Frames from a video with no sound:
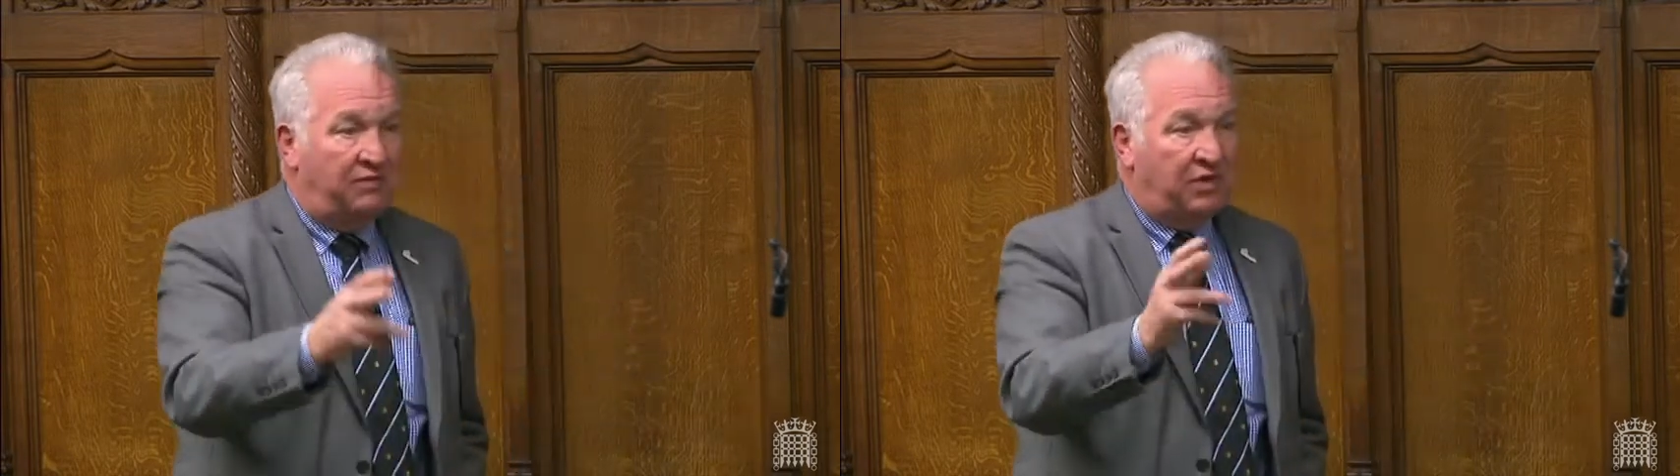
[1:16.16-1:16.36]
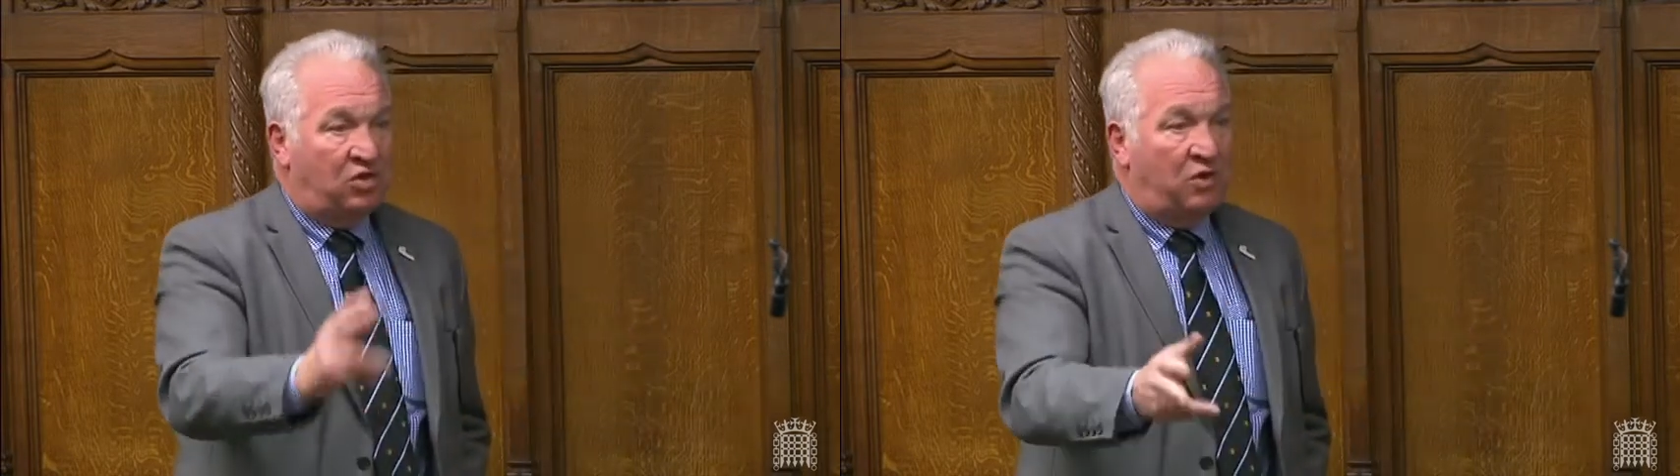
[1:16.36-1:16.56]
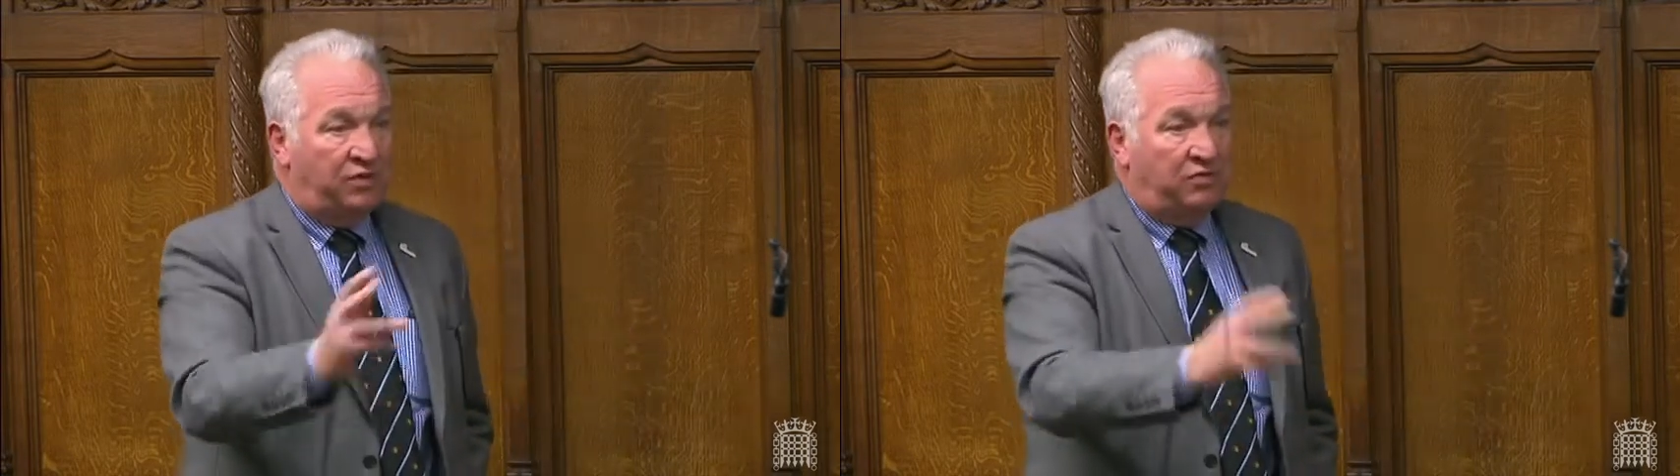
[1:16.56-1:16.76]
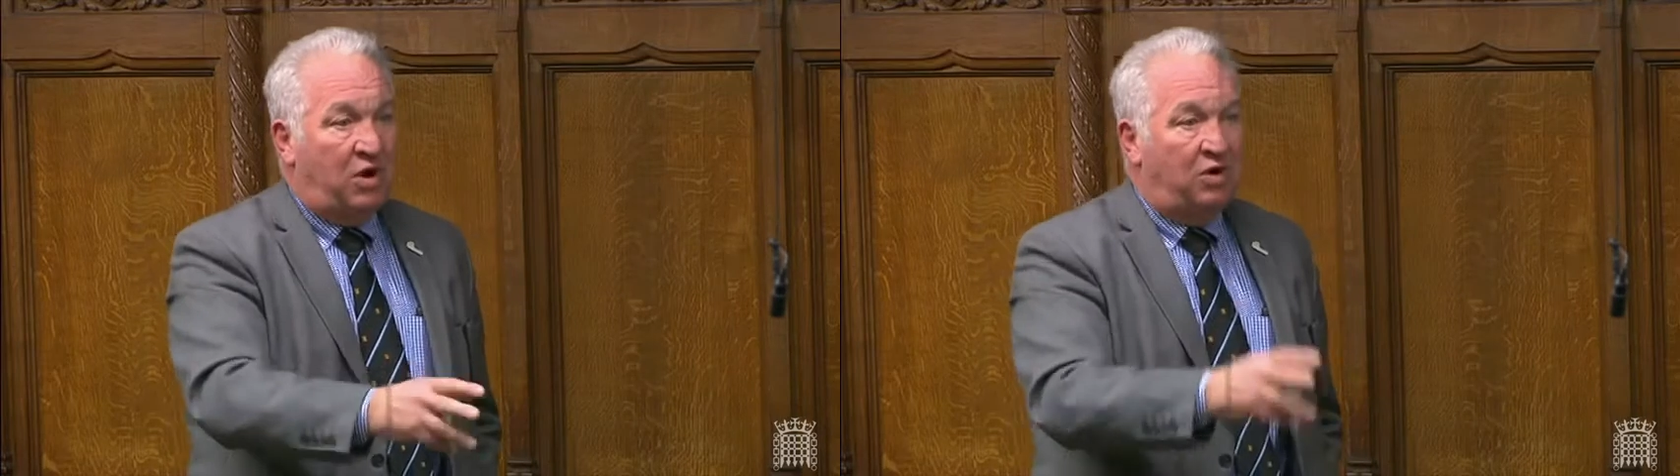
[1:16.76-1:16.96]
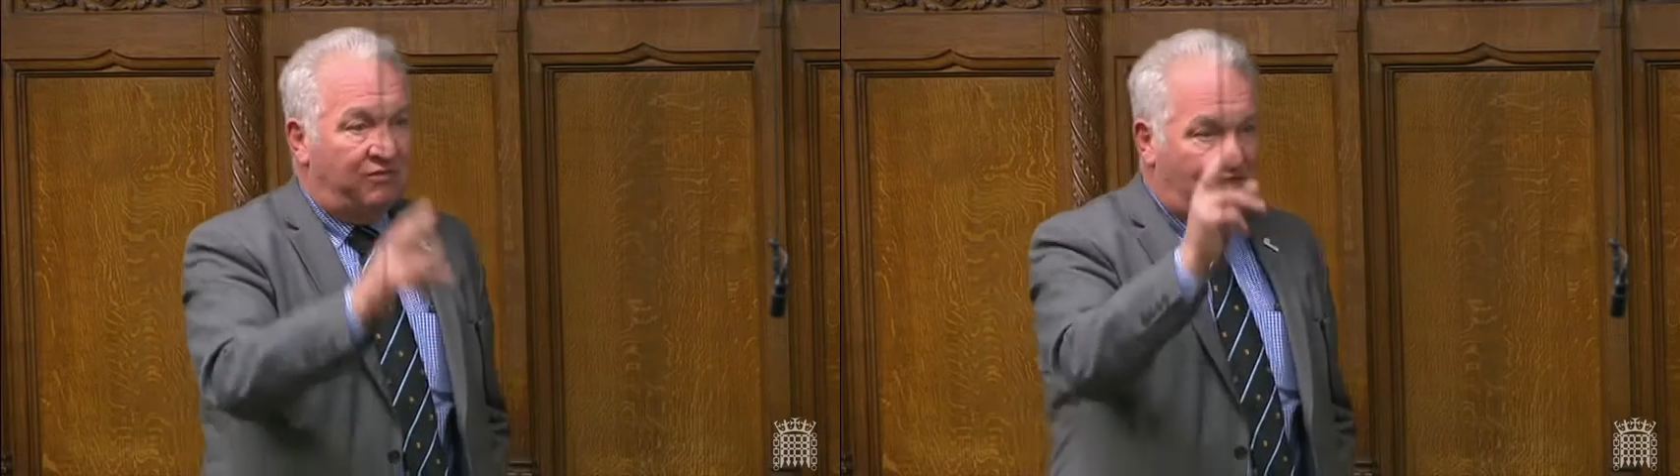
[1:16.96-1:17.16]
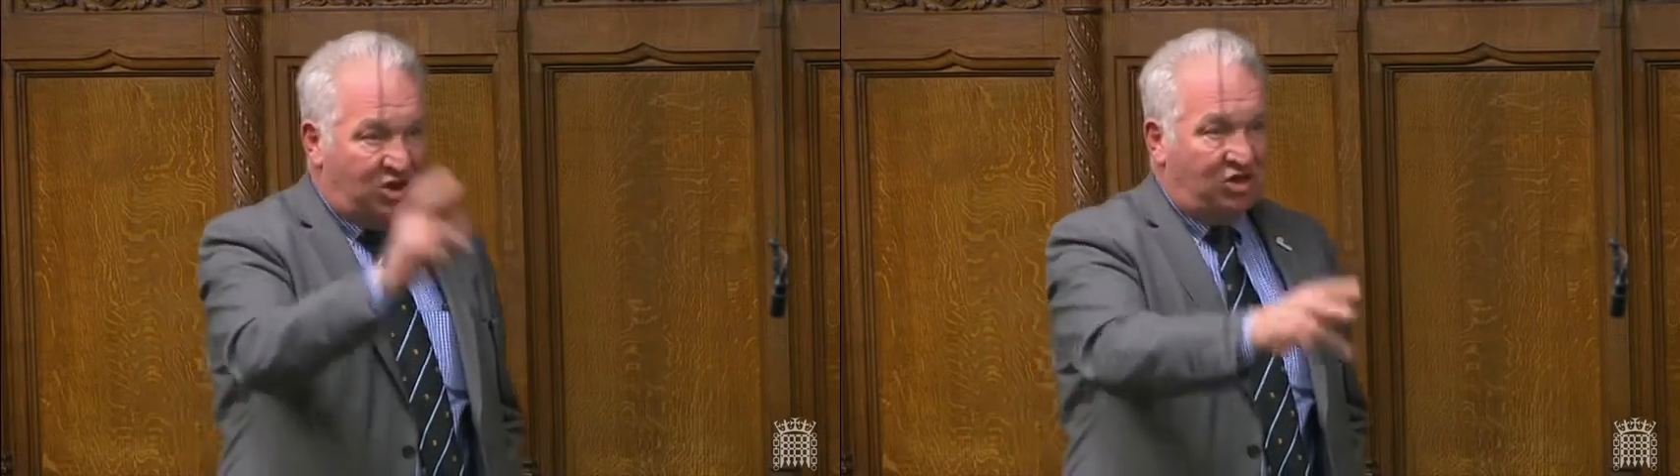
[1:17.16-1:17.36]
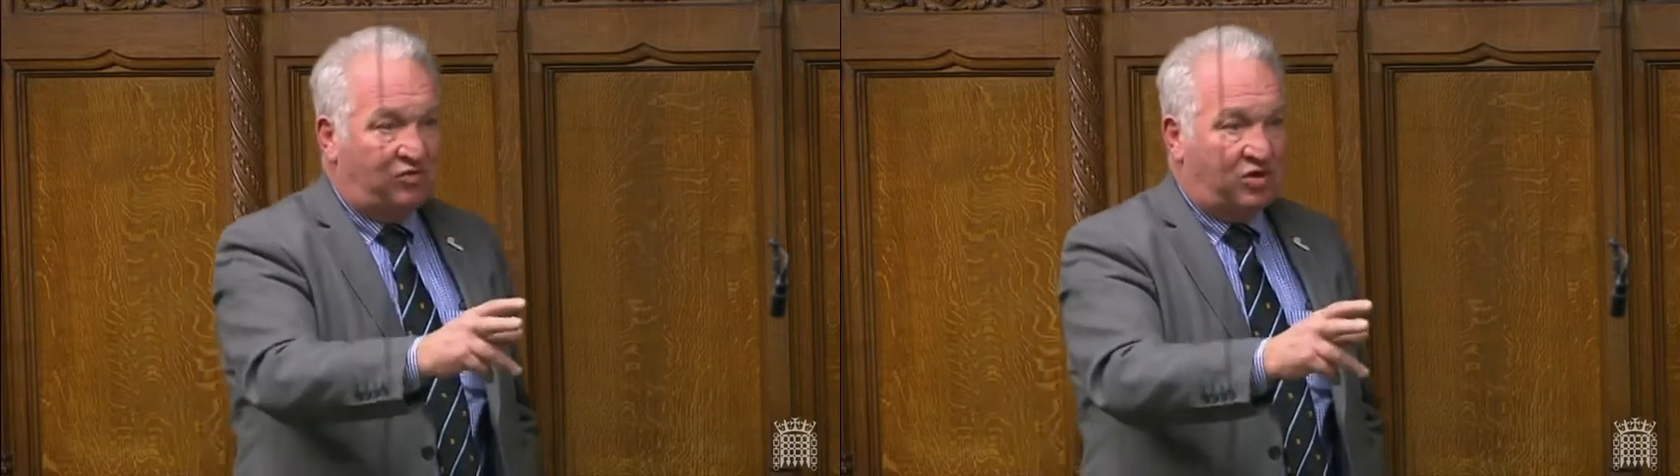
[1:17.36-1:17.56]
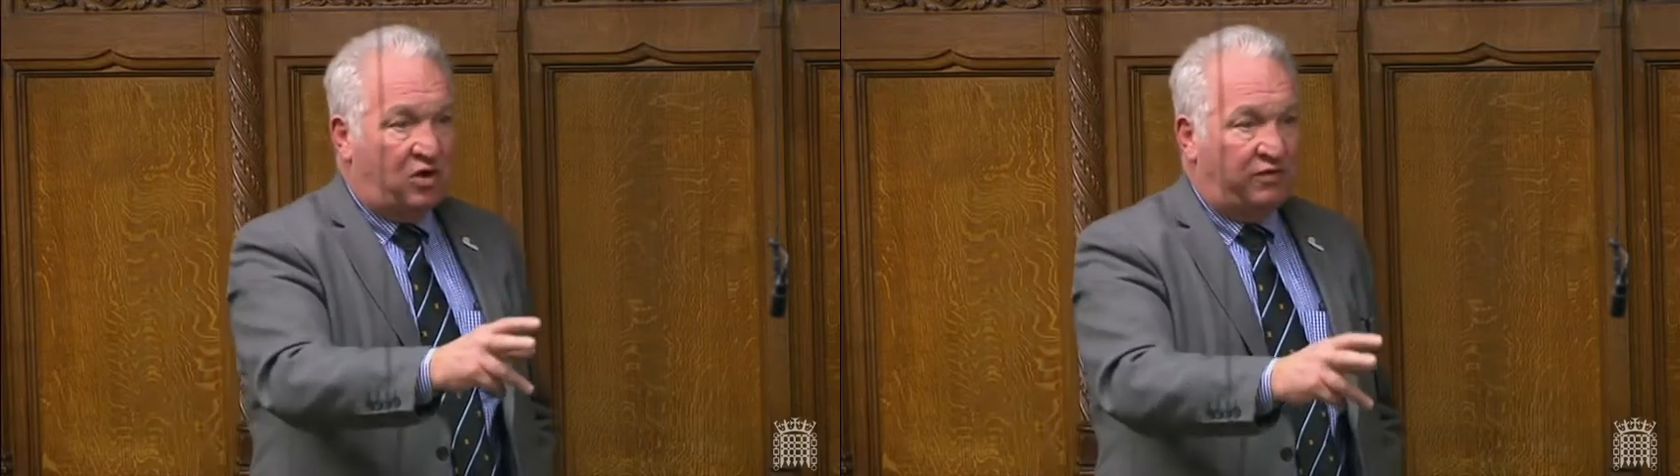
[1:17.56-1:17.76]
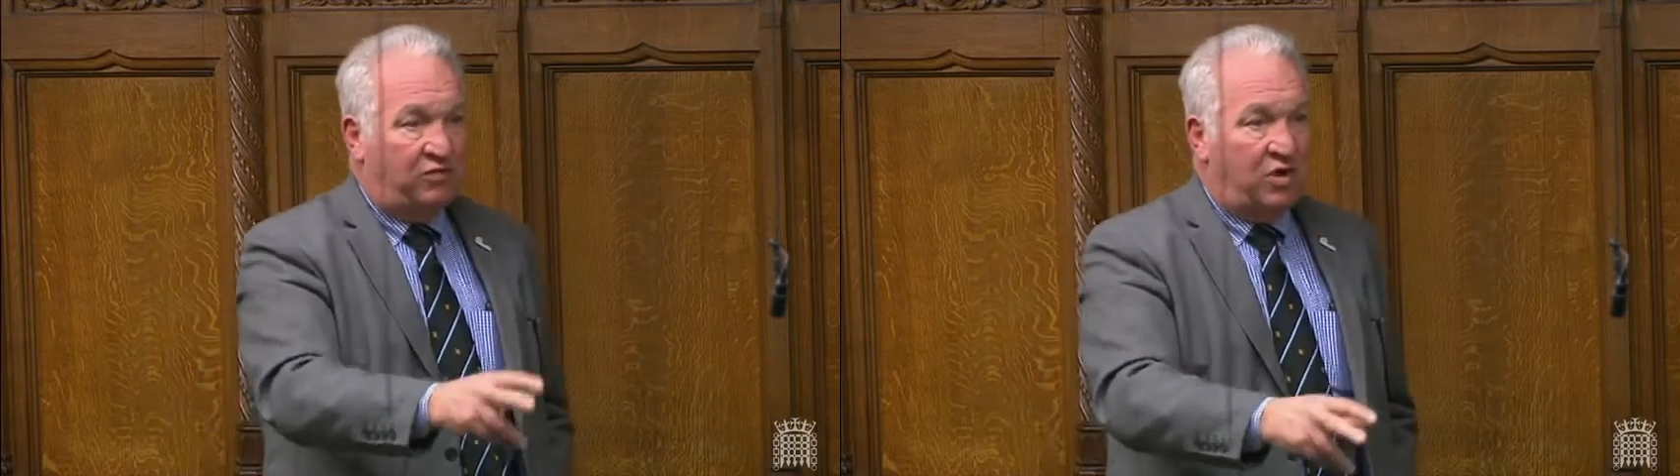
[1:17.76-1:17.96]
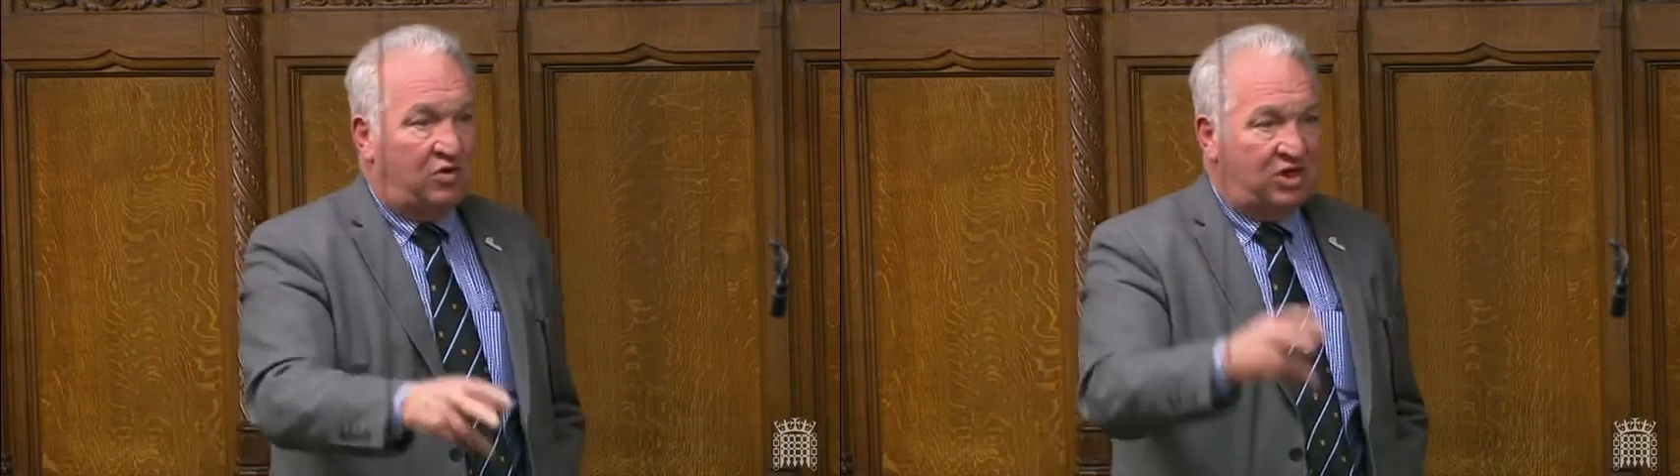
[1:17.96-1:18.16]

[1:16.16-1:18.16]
if it's off the road and register it off the road,